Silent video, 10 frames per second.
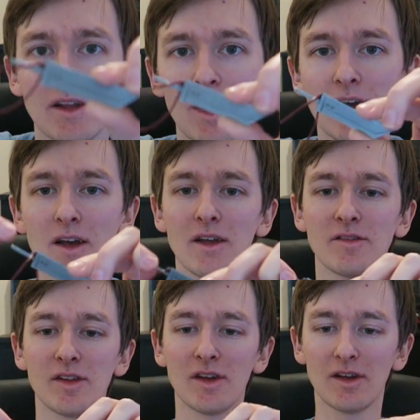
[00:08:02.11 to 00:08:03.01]
yeah,
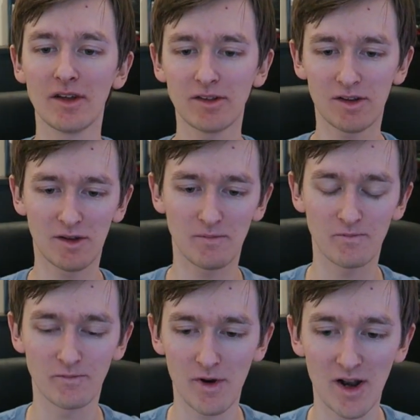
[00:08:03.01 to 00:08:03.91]
it's a
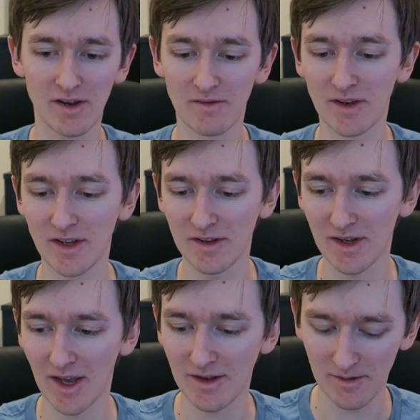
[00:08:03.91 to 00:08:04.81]
relatively
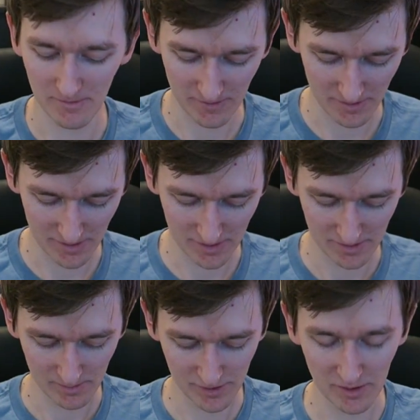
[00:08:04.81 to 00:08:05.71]
decent item for a
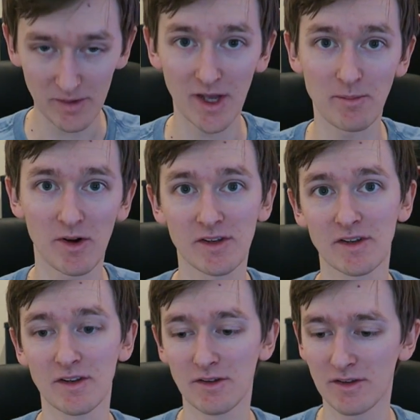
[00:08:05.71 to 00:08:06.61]
Super Geek Box
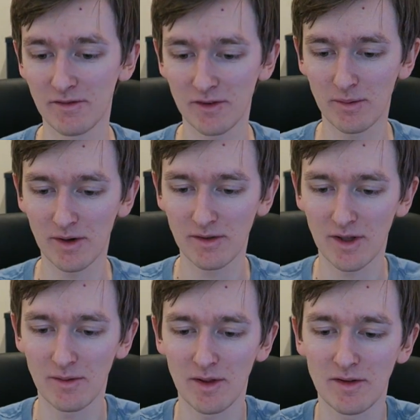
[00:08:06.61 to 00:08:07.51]
exclusive as well.
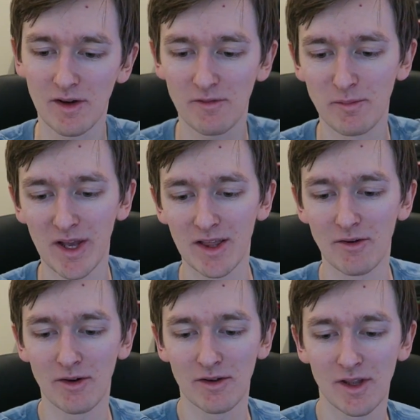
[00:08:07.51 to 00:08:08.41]
They sort of make
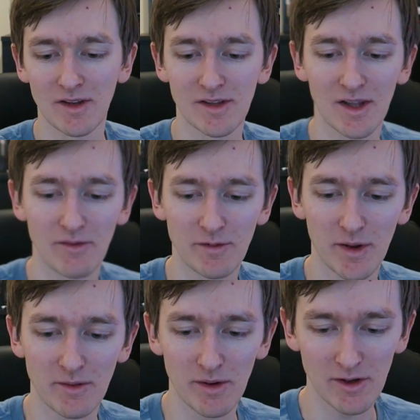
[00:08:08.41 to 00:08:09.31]
their own things in that
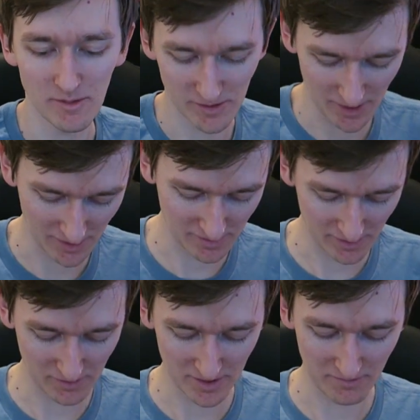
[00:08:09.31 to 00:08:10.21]
respect when it comes to the
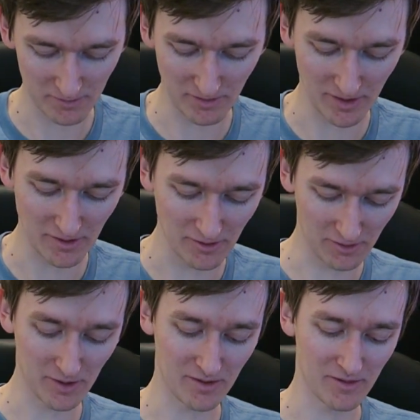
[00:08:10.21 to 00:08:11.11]
exclusives. We've got
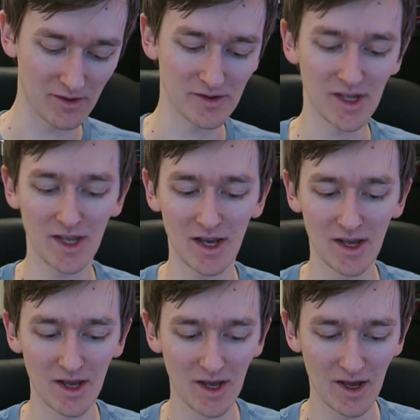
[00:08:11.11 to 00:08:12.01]
another one of those here
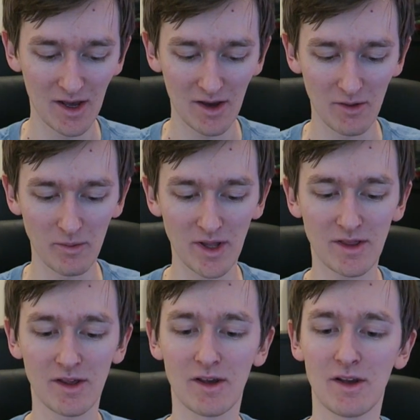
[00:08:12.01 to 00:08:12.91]

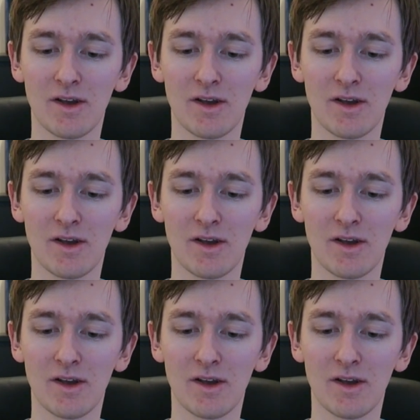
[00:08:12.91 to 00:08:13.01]
with